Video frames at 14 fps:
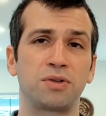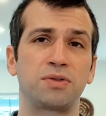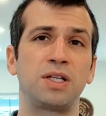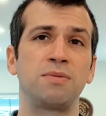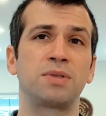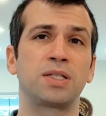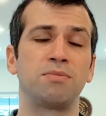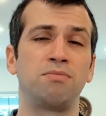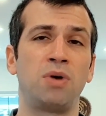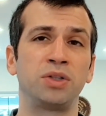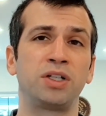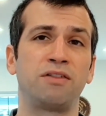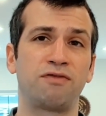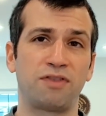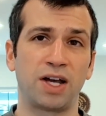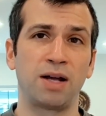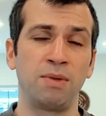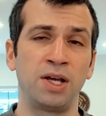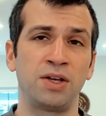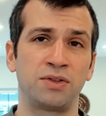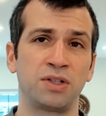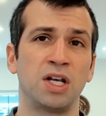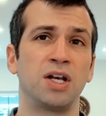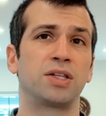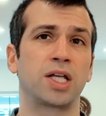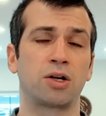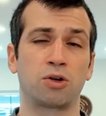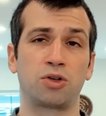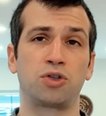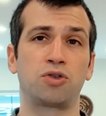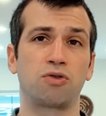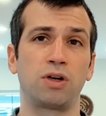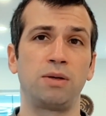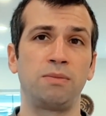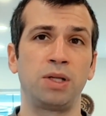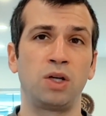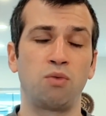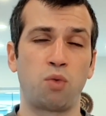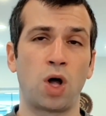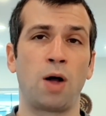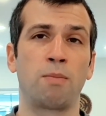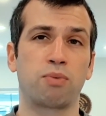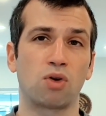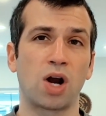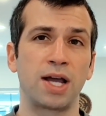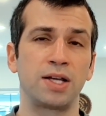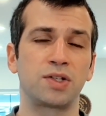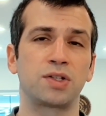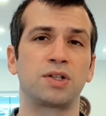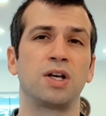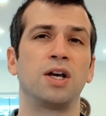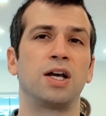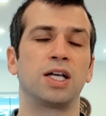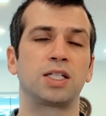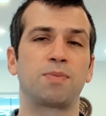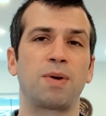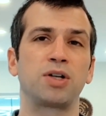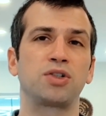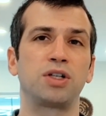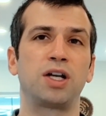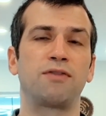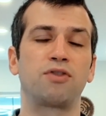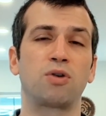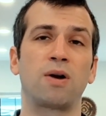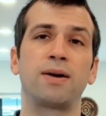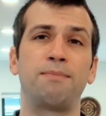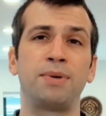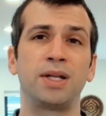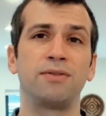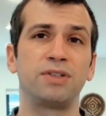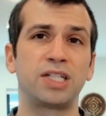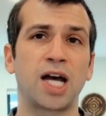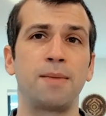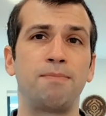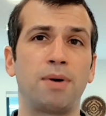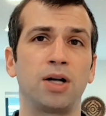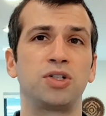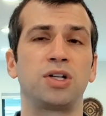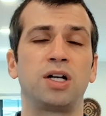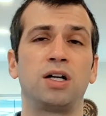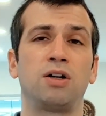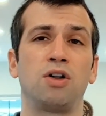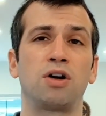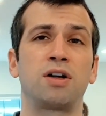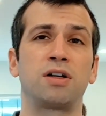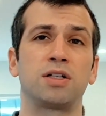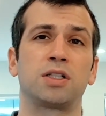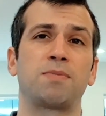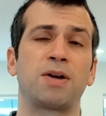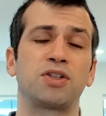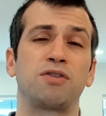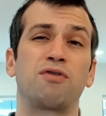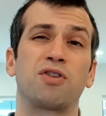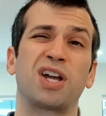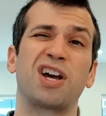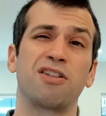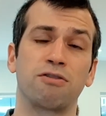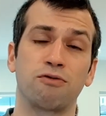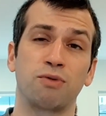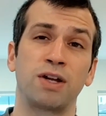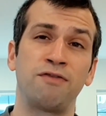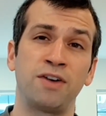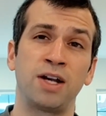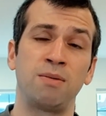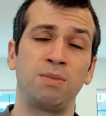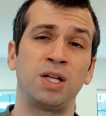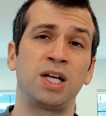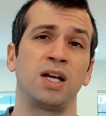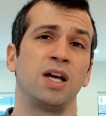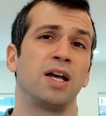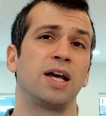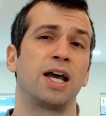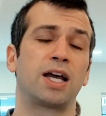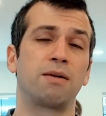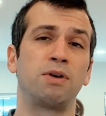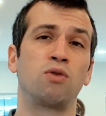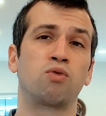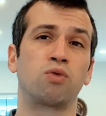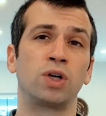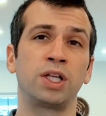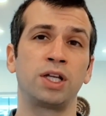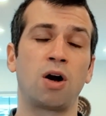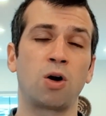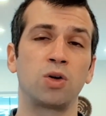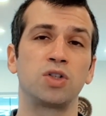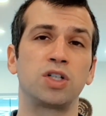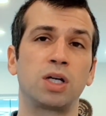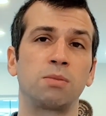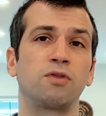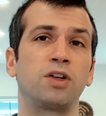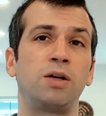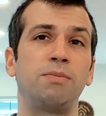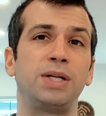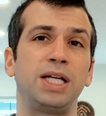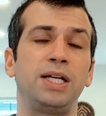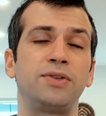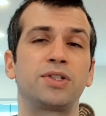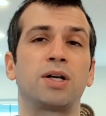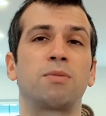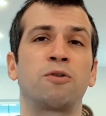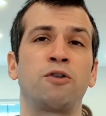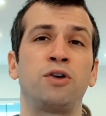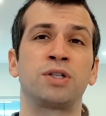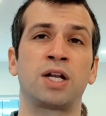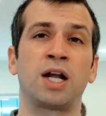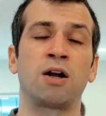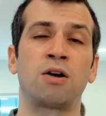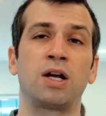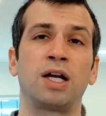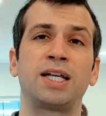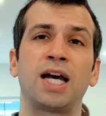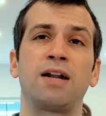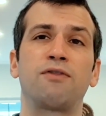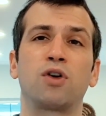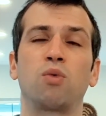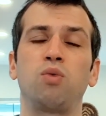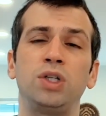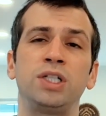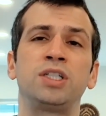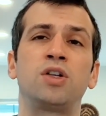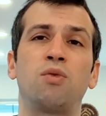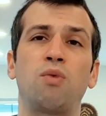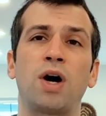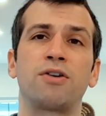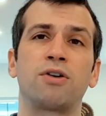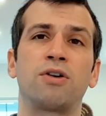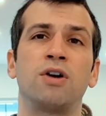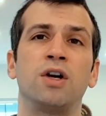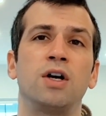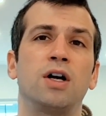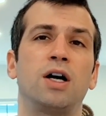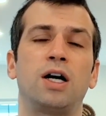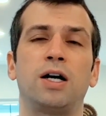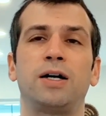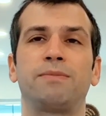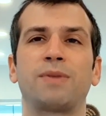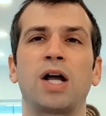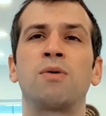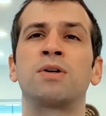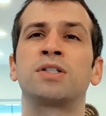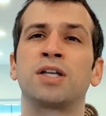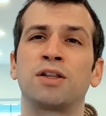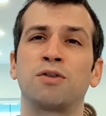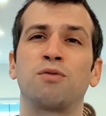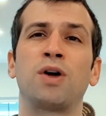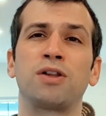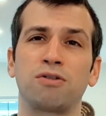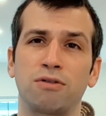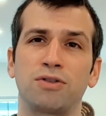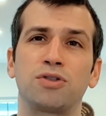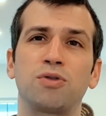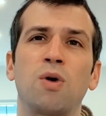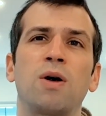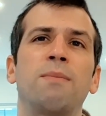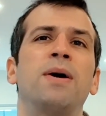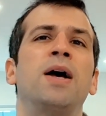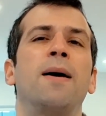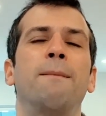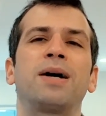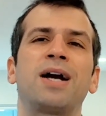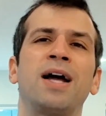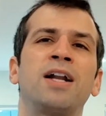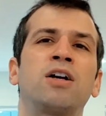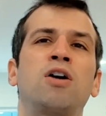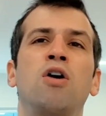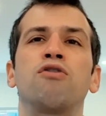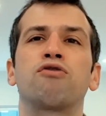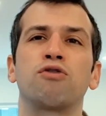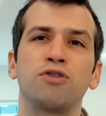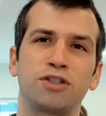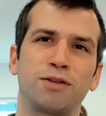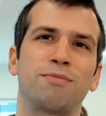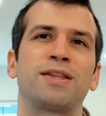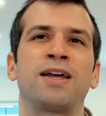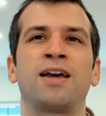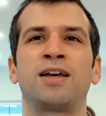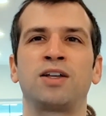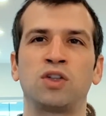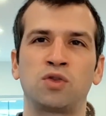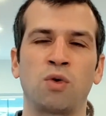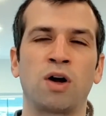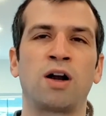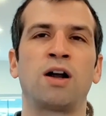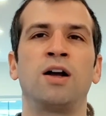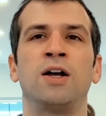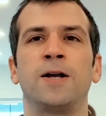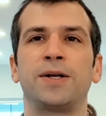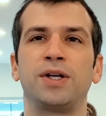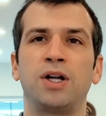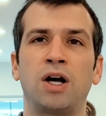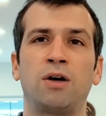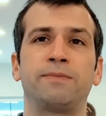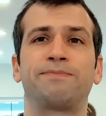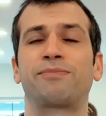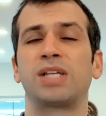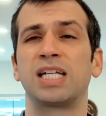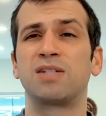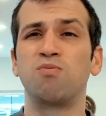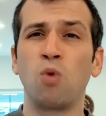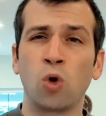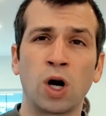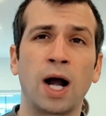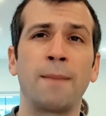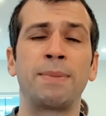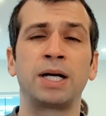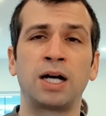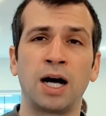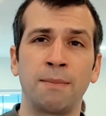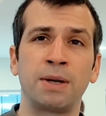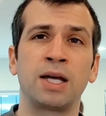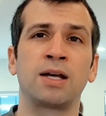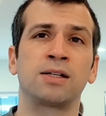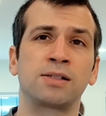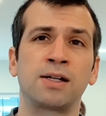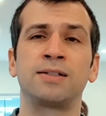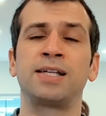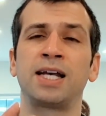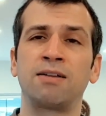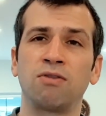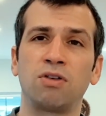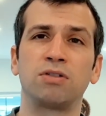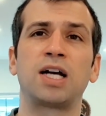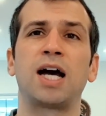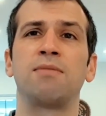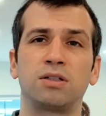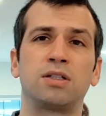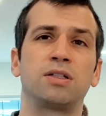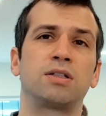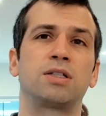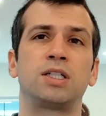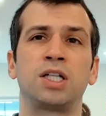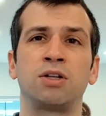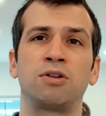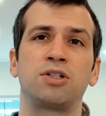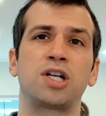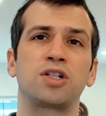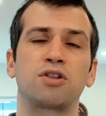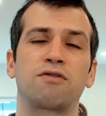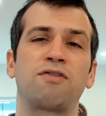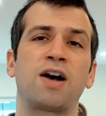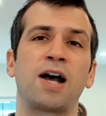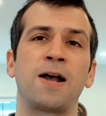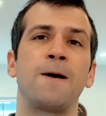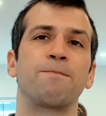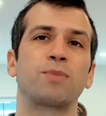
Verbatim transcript: seen some multifamilies that are extremely well priced, especially if you're on a bit of a tight budget and looking, especially for like a 3-family, it can be really hard in Somerville. But East Somerville is an area, again, if you're willing to weather, I don't want to say that weather the storm, but kind of go through some things where, you know, it's more up and coming. It's going to take a little time to continue to gentrify.